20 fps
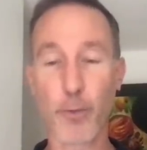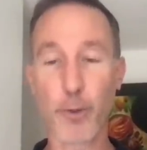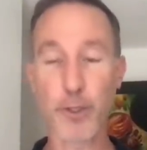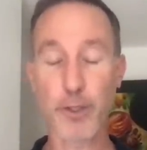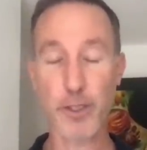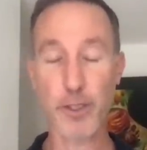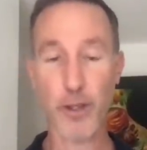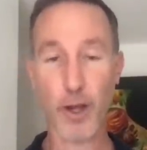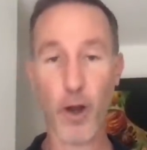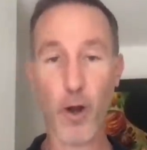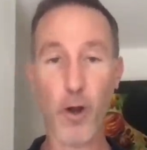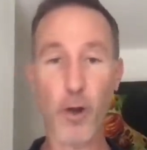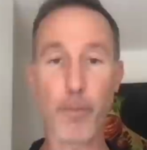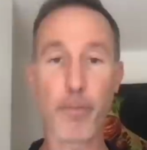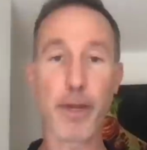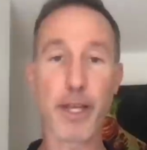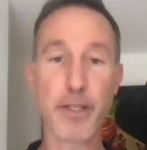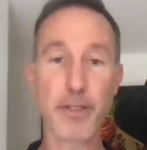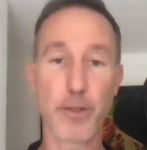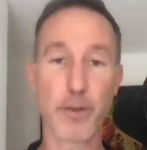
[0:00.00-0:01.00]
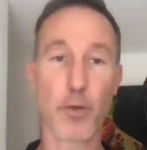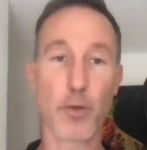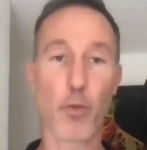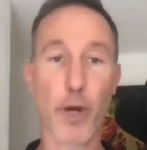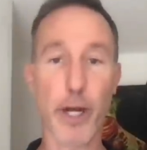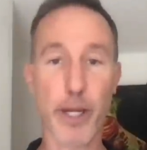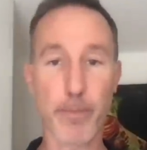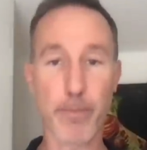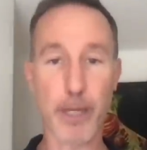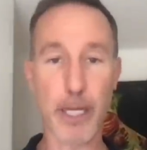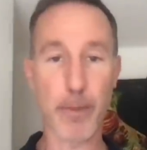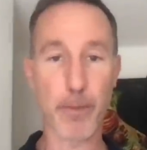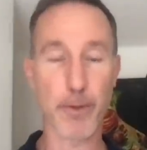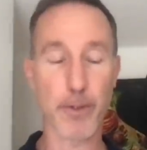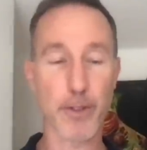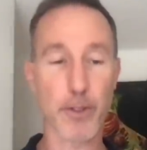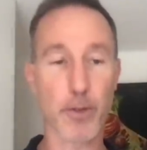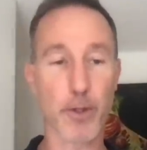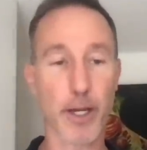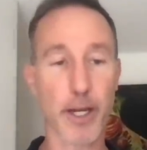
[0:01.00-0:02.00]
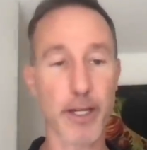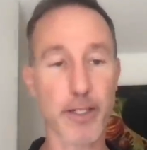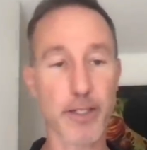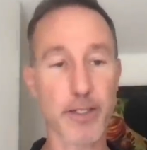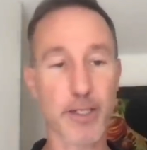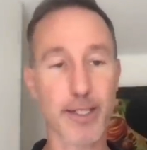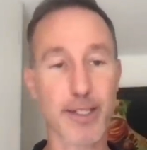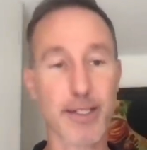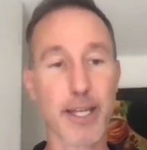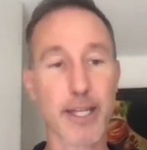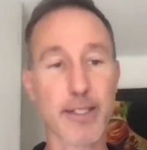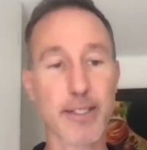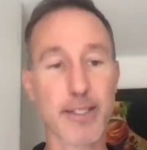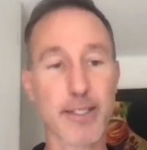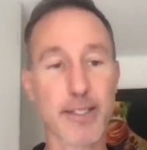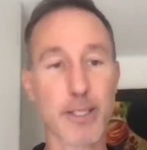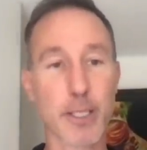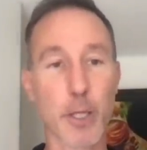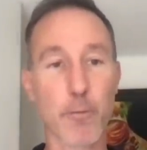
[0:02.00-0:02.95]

which is all based on their white paper. So it kind of just condenses the